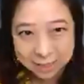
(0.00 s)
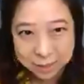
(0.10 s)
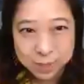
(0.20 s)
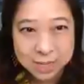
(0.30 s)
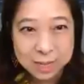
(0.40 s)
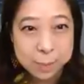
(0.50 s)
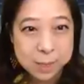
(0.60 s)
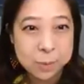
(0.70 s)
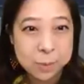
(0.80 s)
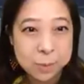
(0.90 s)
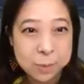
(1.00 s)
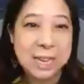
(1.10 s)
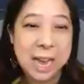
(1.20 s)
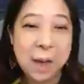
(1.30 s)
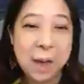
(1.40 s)
We need people to
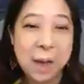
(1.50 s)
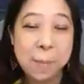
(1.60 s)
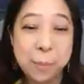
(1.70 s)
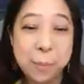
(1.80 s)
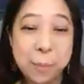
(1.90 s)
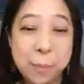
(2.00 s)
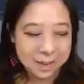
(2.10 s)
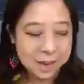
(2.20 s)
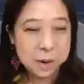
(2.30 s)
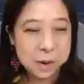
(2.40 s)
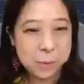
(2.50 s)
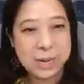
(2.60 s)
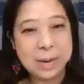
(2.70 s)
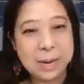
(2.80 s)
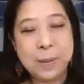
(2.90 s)
see our brands. We
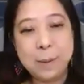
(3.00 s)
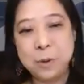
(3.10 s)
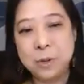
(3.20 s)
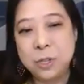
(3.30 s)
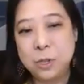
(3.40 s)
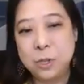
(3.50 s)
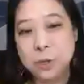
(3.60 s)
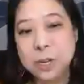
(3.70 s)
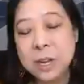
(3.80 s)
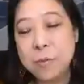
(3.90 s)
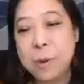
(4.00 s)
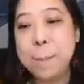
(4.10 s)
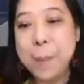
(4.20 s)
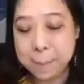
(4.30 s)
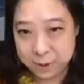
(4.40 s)
need people to
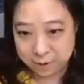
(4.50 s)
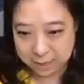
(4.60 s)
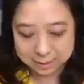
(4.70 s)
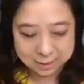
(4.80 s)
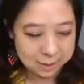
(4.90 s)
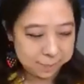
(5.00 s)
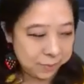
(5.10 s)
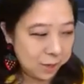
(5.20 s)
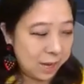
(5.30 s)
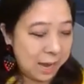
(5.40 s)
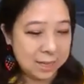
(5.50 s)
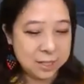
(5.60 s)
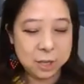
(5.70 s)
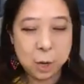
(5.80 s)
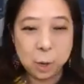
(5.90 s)
remember us, okay?
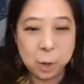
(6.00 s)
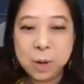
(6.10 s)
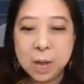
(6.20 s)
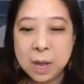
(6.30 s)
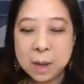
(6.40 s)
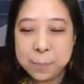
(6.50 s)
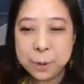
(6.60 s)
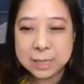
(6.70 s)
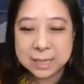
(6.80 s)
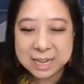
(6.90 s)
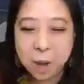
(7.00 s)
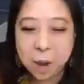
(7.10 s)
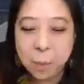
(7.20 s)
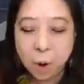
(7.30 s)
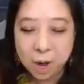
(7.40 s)
So put in a
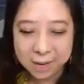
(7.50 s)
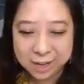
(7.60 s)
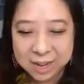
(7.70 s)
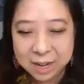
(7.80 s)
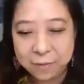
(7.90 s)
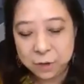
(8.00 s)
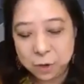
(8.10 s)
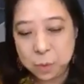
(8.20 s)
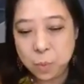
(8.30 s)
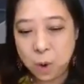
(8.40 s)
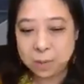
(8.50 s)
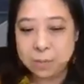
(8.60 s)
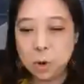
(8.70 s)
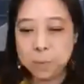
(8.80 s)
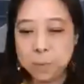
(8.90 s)
one if you want
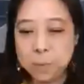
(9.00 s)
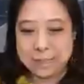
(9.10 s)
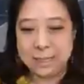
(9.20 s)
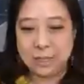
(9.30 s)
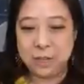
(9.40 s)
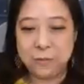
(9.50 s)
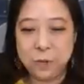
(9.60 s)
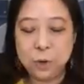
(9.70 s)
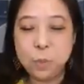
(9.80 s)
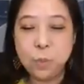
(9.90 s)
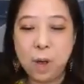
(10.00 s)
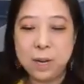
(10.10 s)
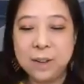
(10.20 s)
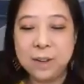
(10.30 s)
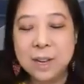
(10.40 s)
more business, if you want
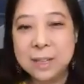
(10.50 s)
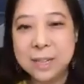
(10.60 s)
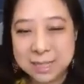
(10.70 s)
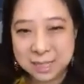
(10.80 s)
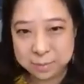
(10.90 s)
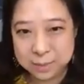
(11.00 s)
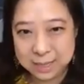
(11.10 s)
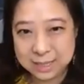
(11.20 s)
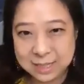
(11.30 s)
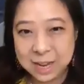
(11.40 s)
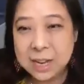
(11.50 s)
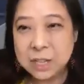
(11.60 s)
customers to